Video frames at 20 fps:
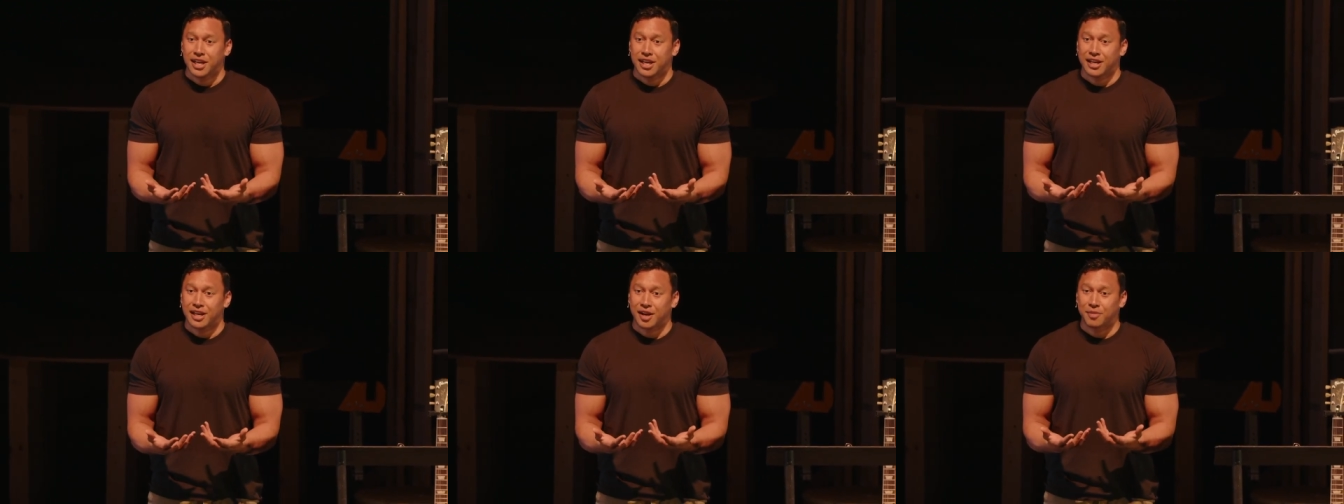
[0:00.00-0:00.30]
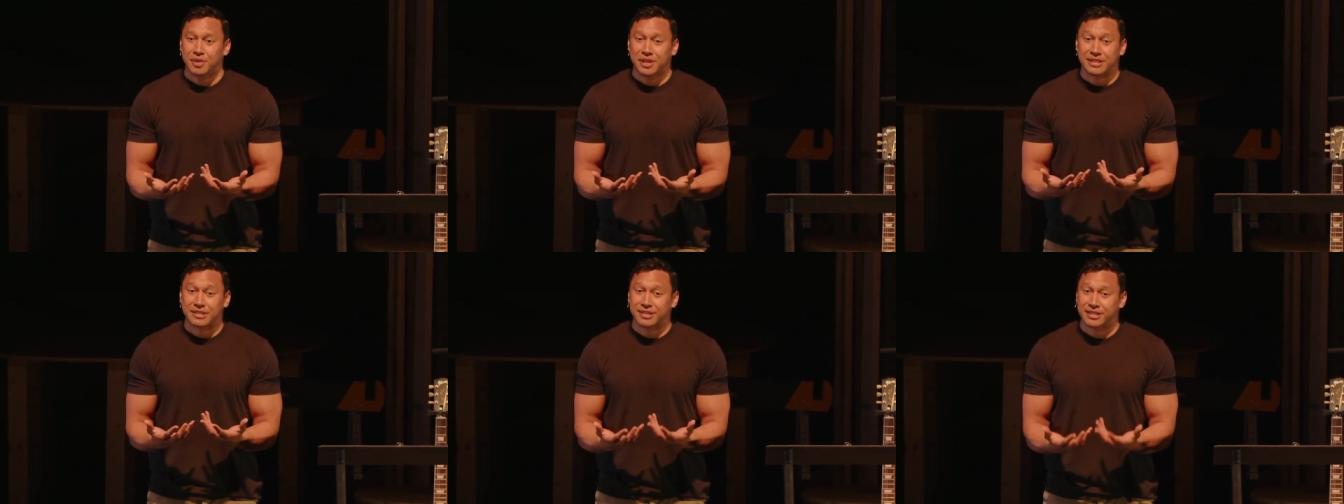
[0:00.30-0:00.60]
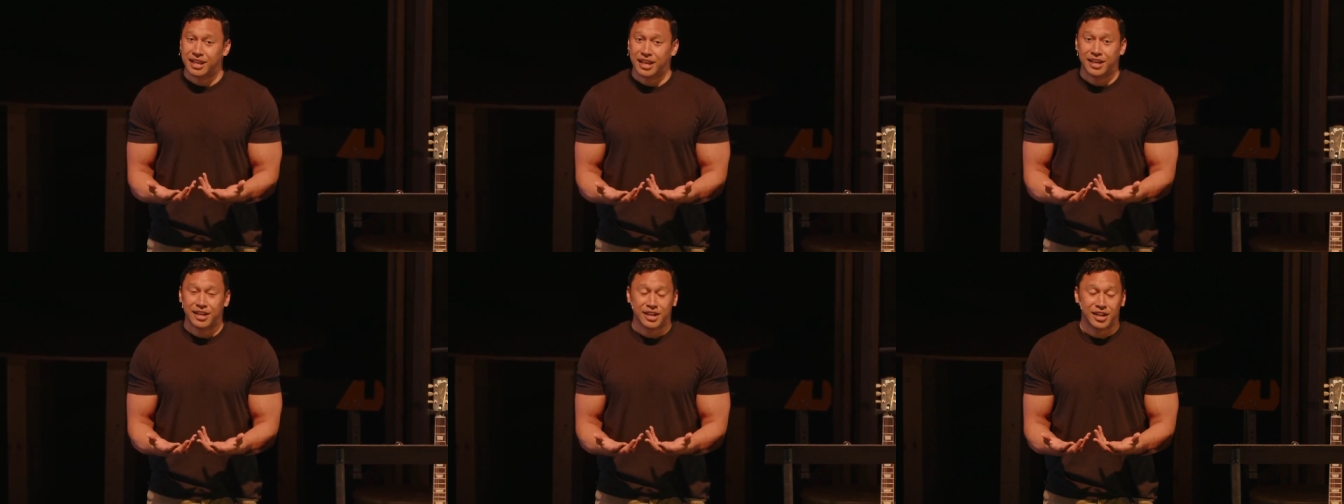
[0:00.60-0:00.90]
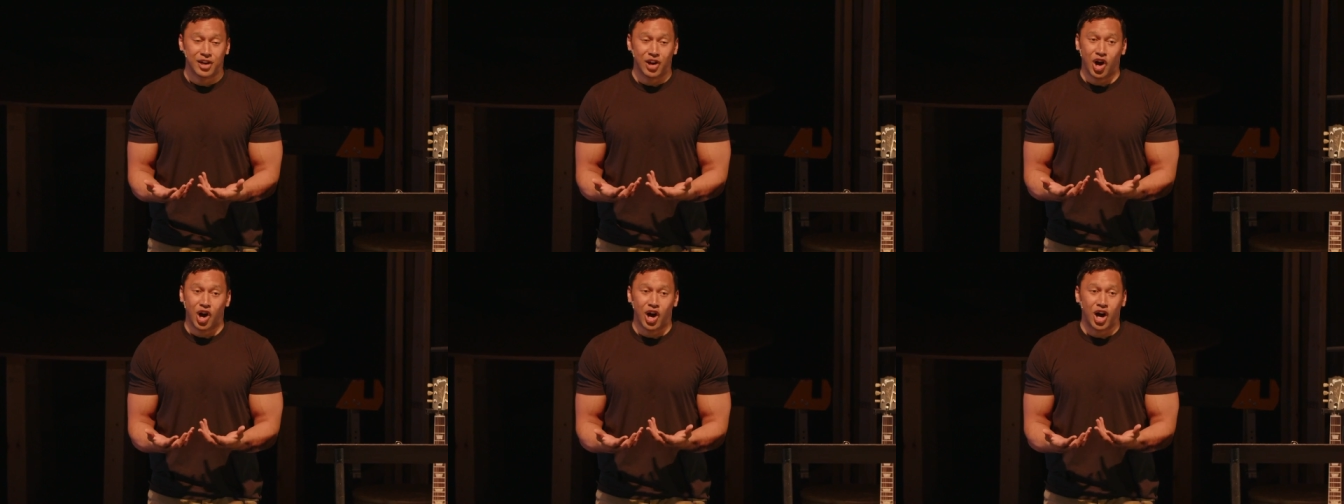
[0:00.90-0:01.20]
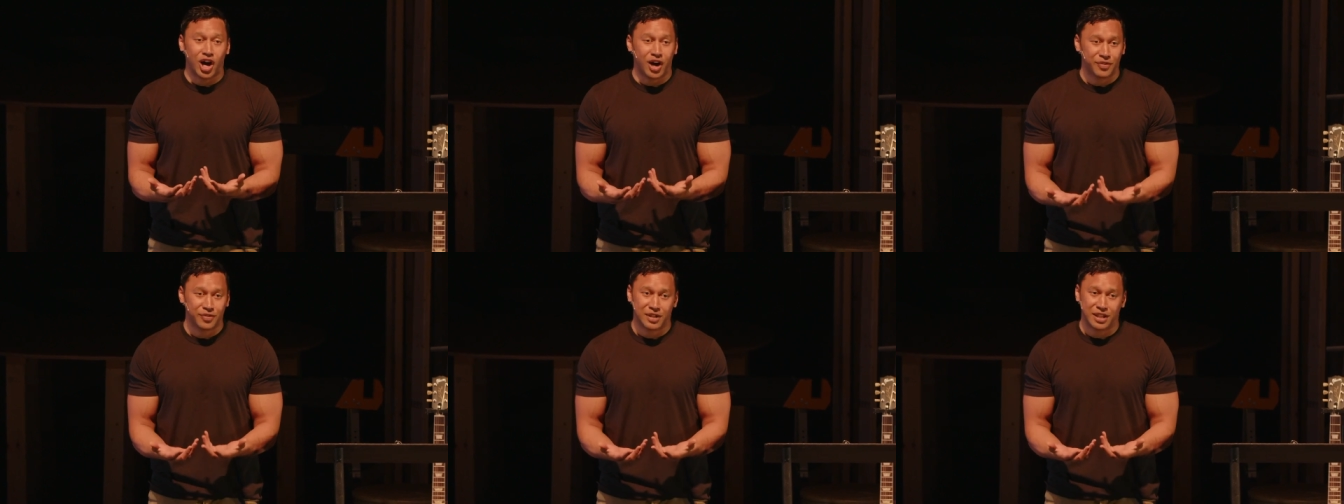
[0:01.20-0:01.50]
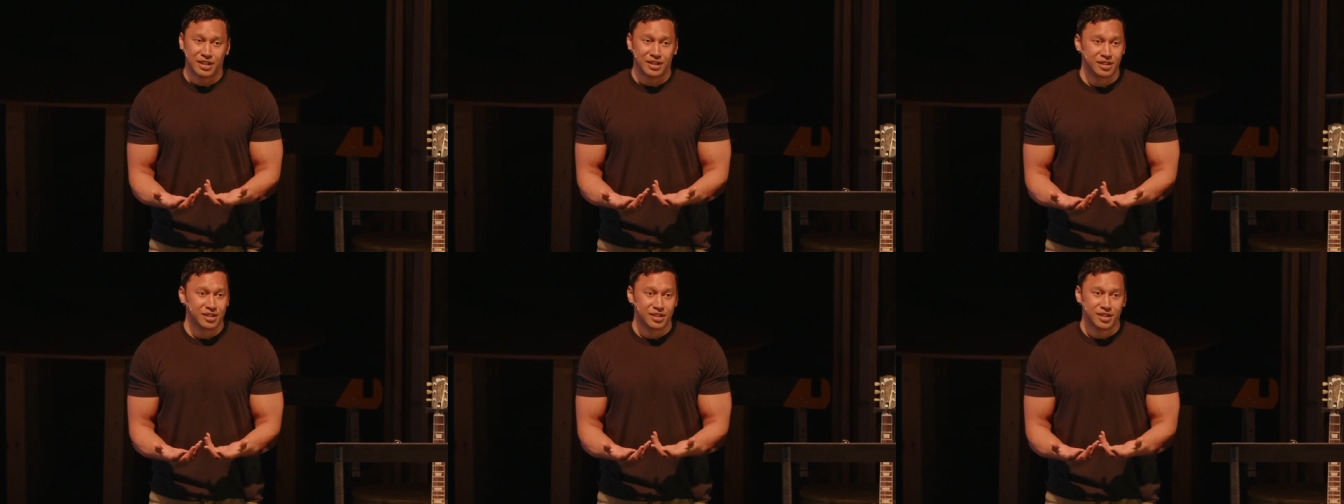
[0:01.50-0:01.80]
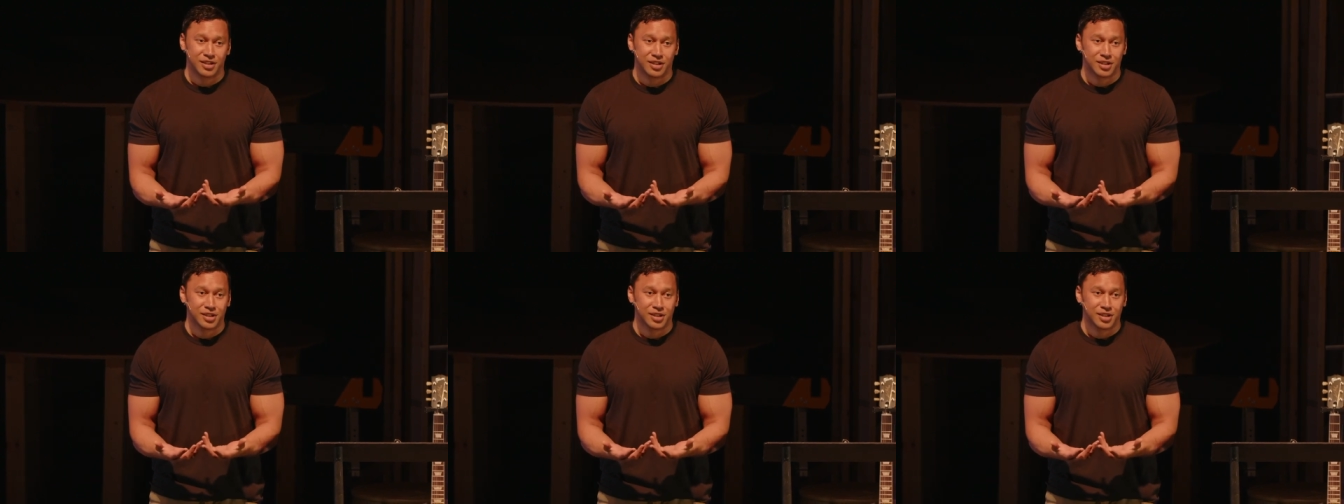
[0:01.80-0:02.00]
And I've been saying it often